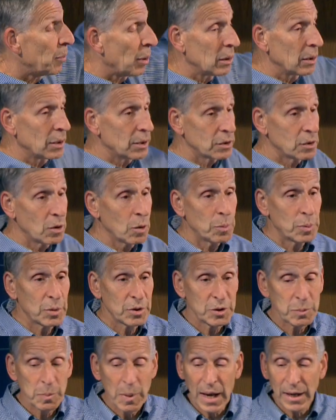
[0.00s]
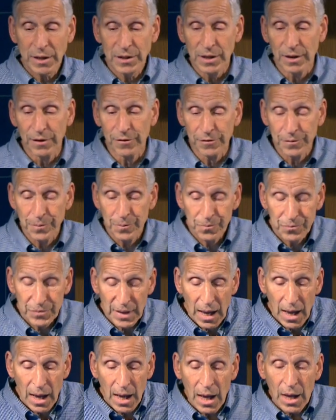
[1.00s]
and political perspective.
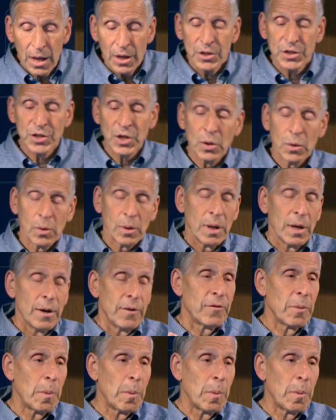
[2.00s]
So